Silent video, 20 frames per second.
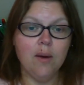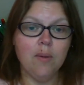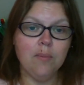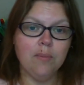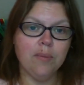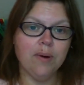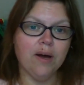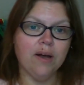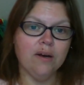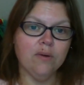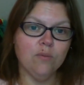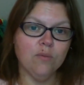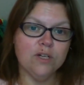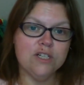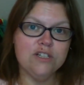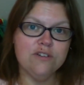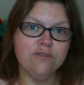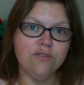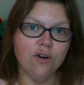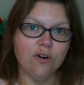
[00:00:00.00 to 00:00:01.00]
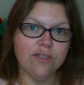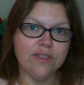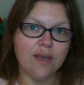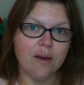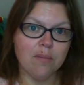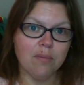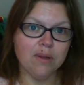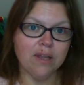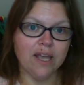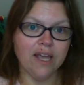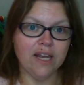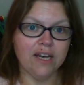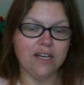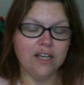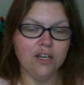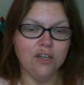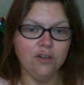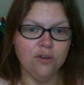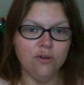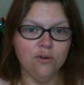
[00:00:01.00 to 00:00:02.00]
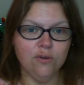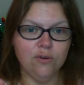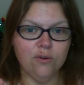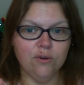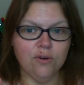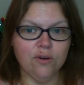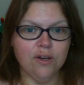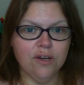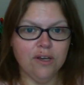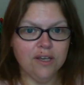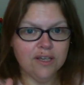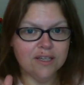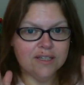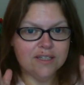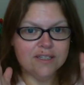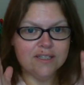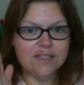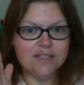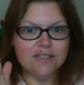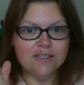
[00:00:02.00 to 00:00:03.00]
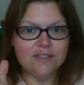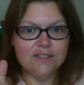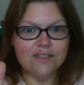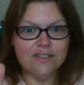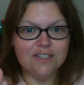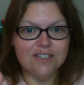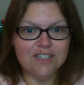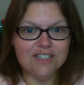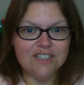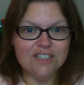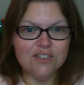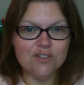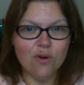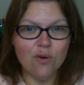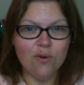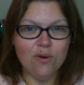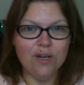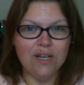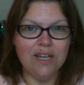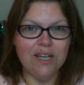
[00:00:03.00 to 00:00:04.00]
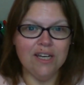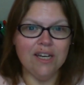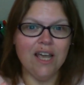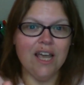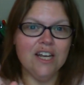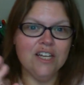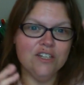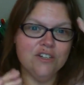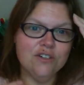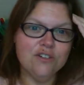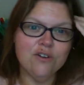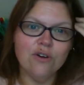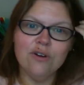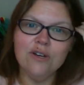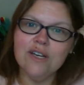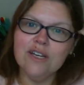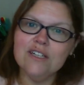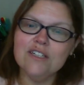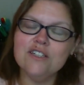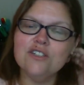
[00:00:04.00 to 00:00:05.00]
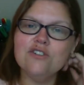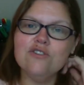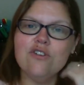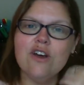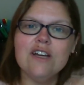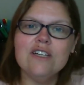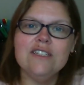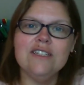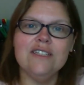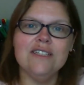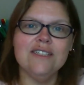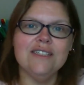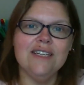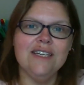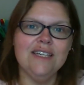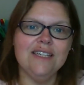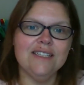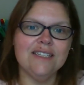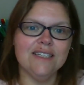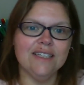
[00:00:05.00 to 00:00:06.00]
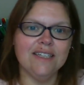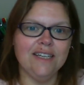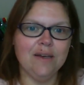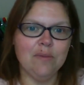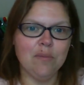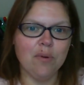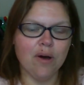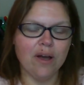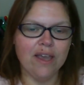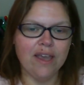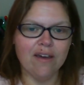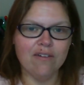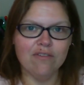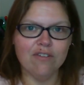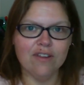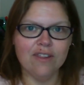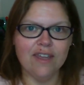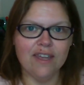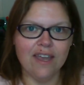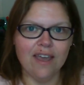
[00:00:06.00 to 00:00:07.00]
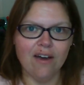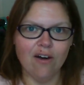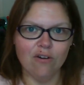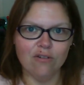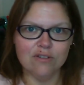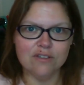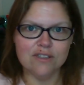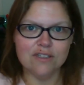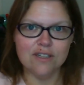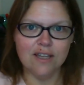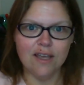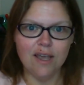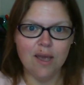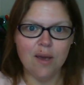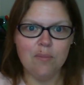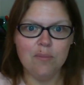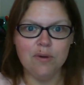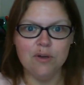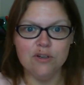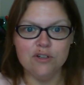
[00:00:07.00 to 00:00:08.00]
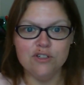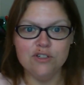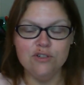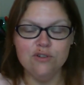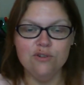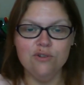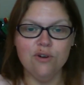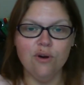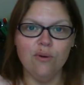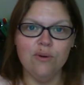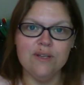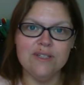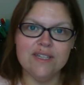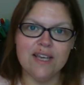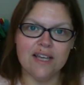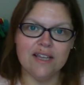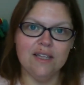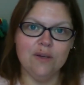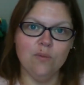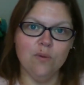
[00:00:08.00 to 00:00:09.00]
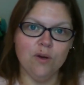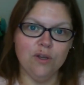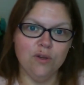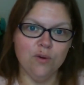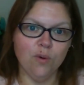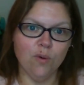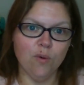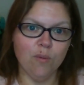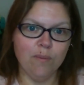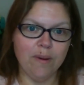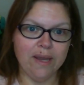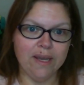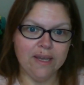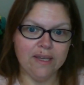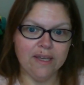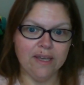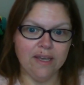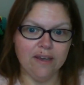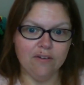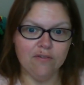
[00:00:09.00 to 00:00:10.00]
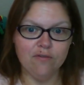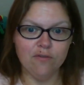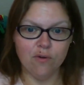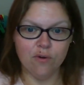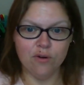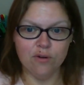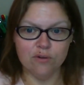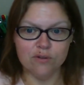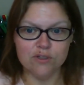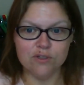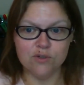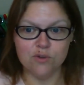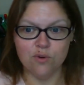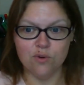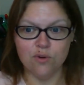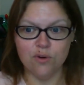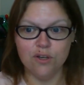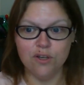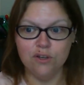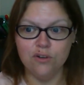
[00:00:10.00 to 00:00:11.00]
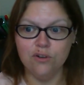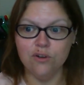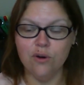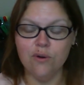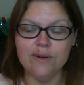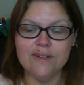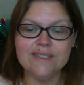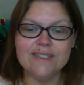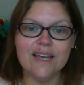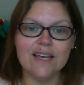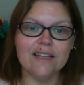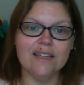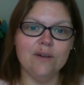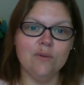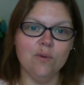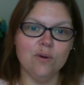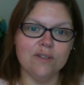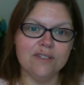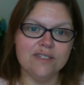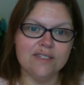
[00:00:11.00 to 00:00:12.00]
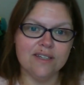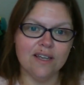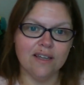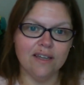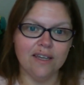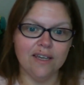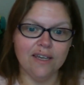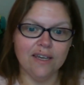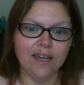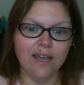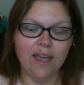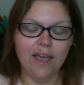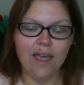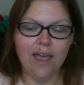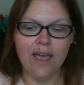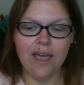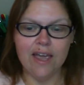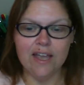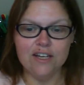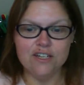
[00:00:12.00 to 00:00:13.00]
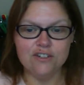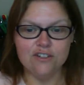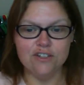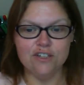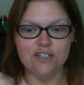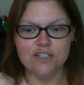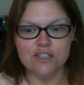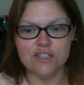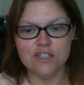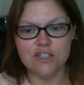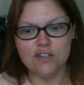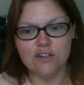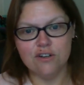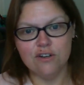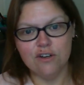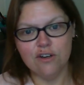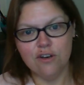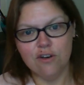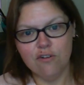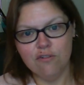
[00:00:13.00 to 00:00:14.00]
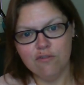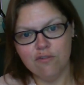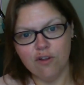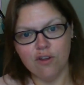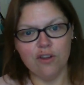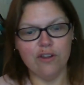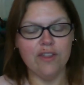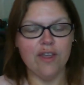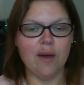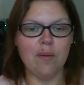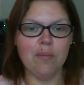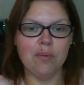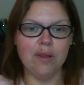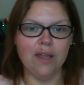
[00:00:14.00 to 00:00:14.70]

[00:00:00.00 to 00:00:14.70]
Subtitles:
But once you've got that plan, you just zone in and you don't get distracted as easily by everything else. because you know exactly what you're making for your store. You know exactly what's selling, and you can just follow that